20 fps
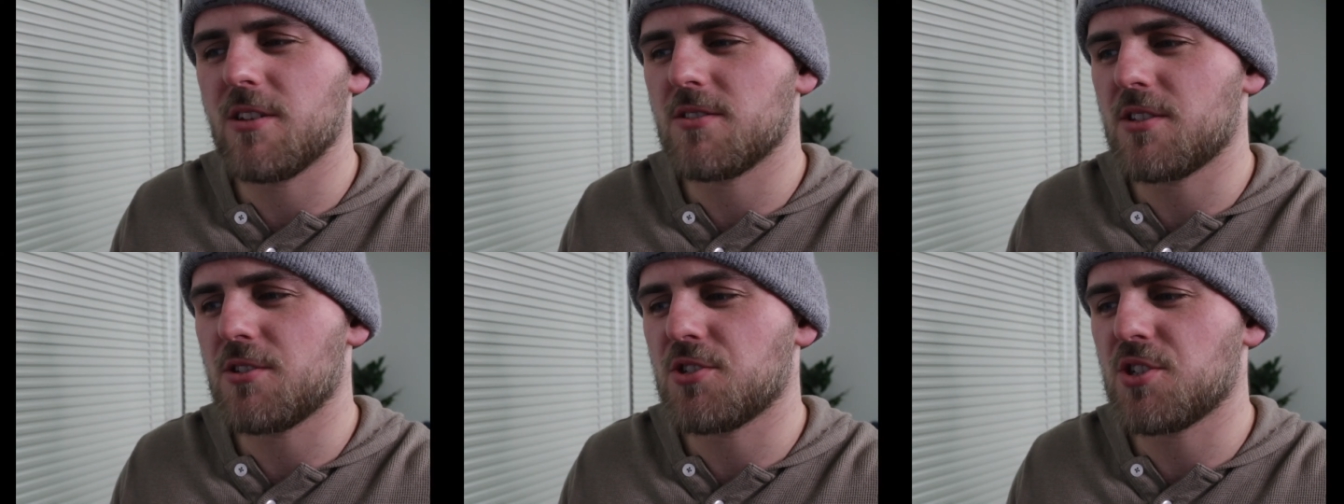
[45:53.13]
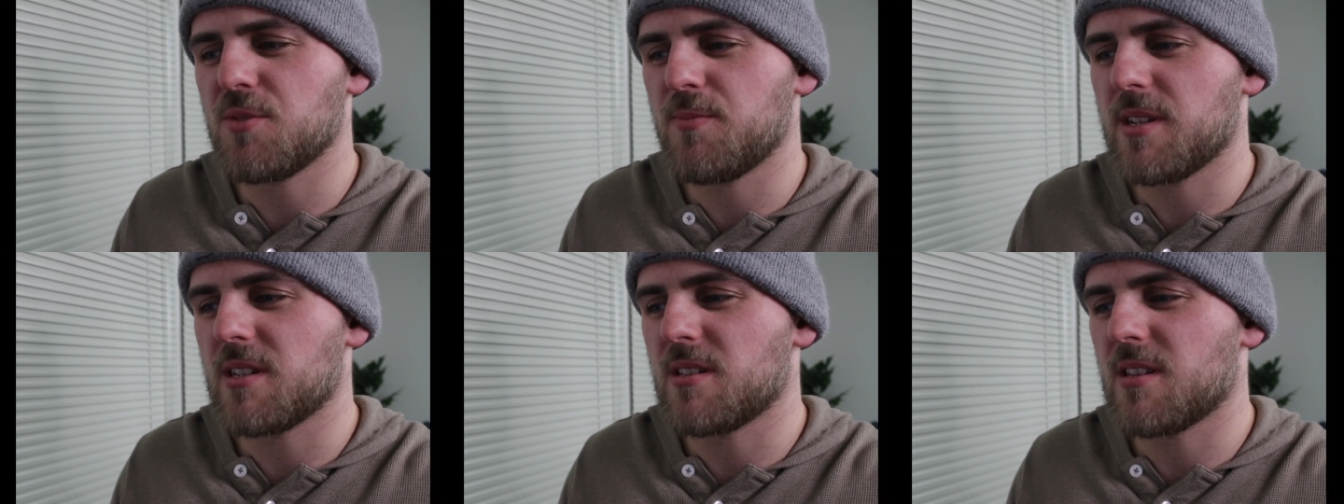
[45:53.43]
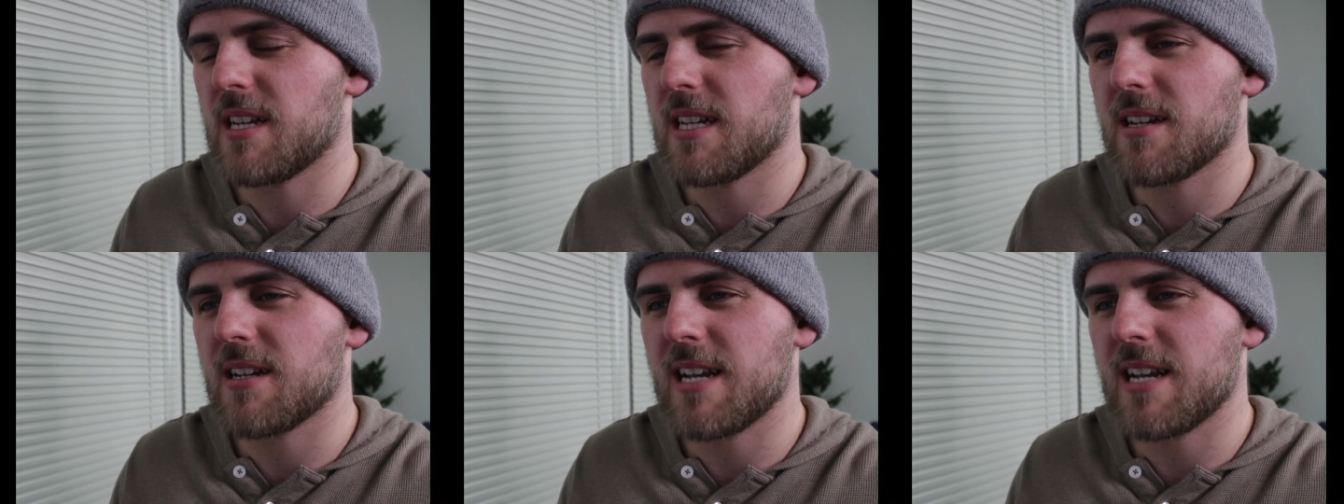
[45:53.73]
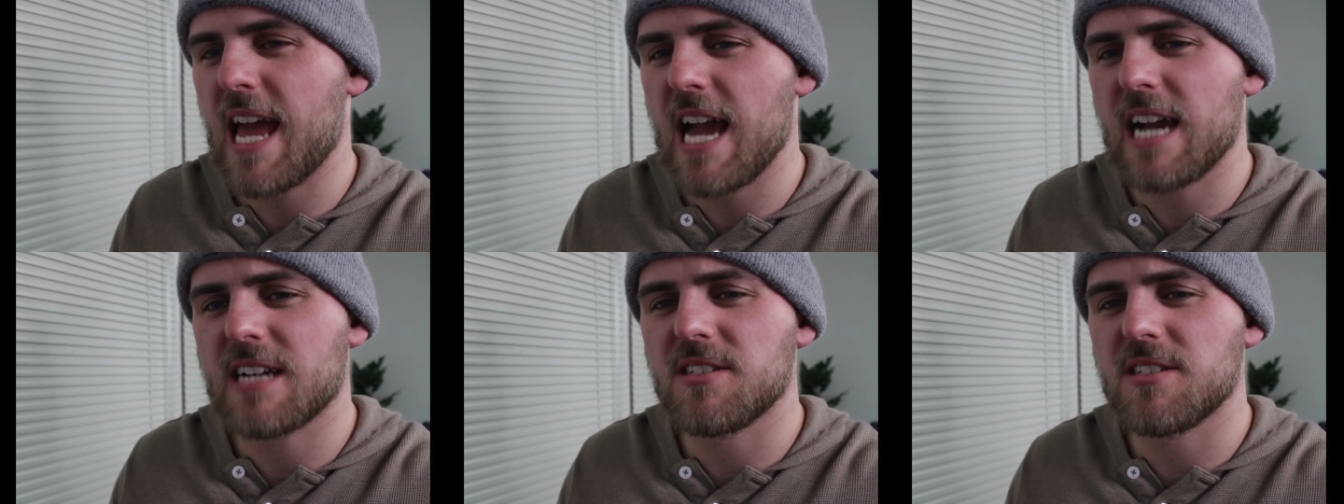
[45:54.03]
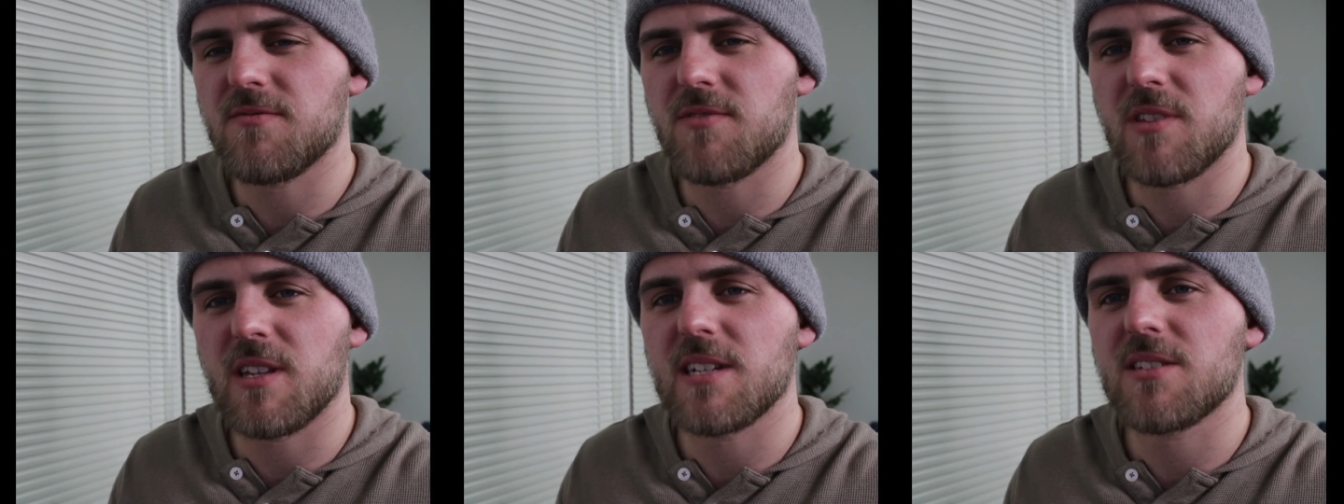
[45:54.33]
There should be an active
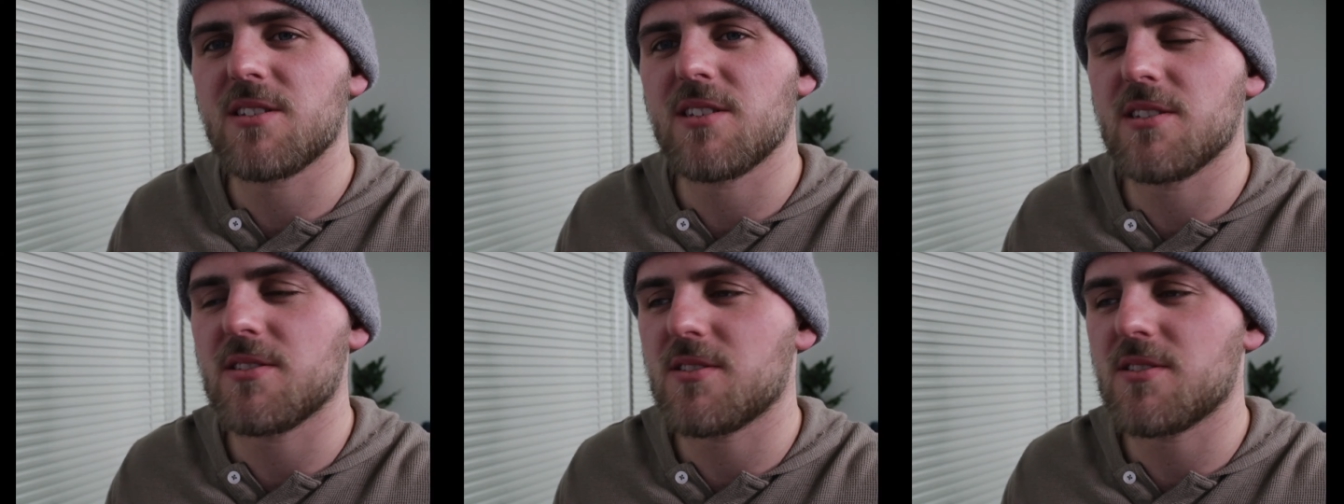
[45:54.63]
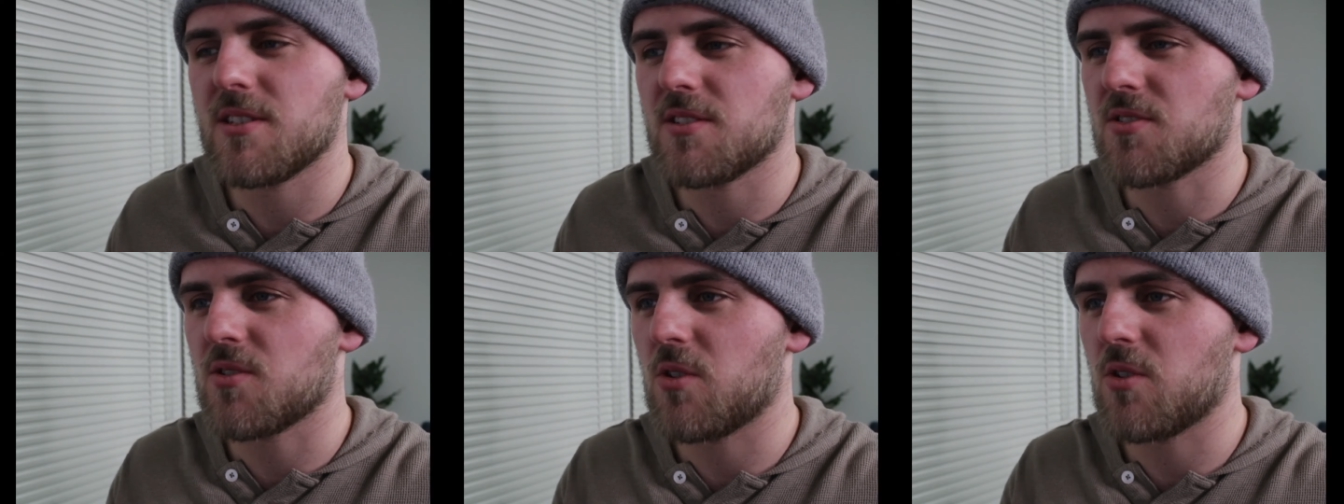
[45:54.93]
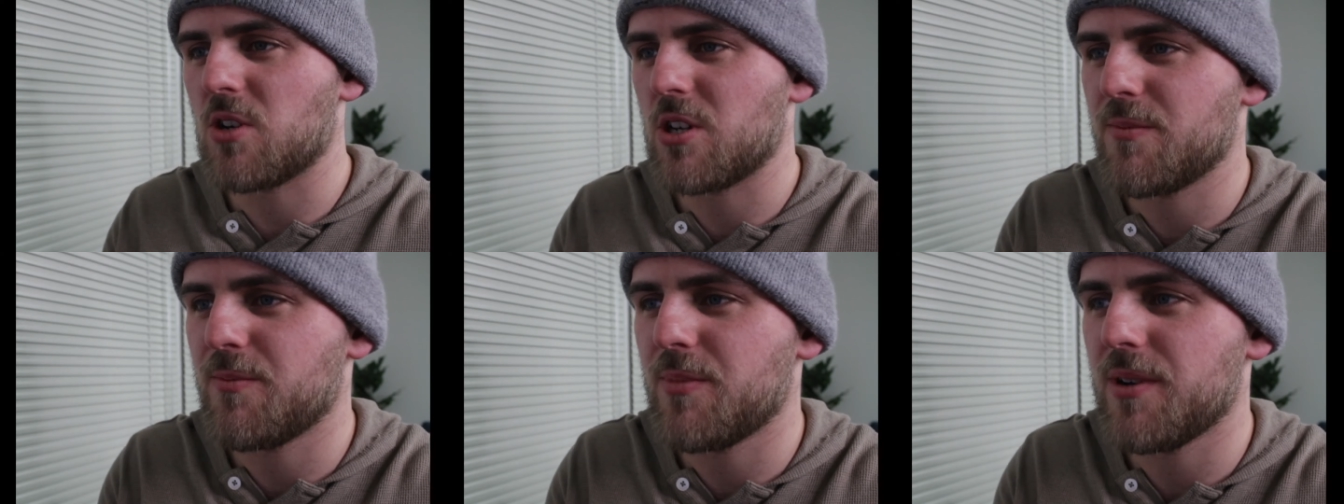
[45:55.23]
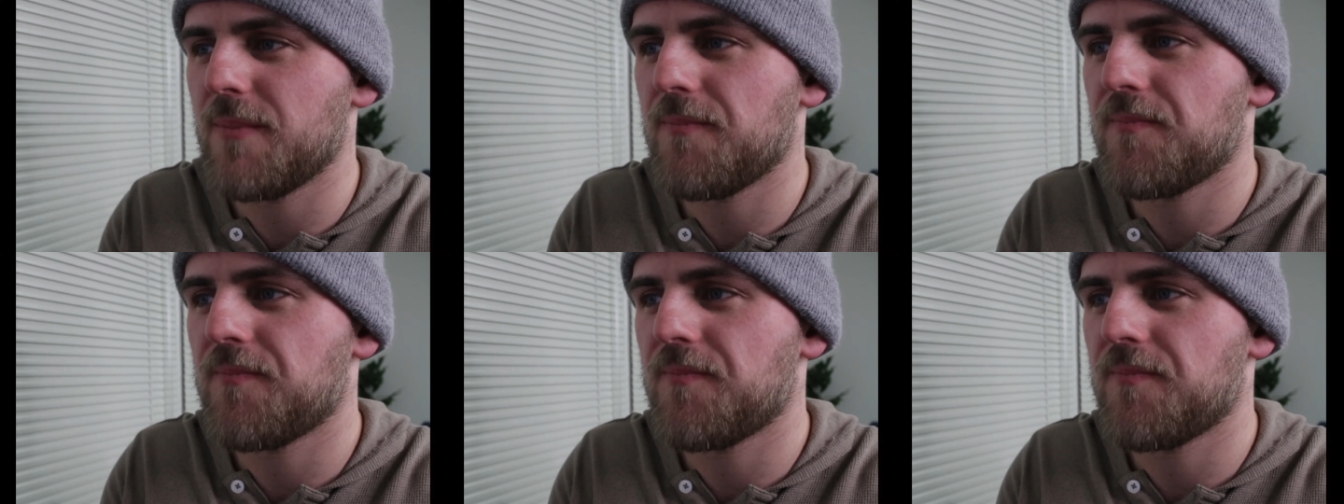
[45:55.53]
link to his Discord, but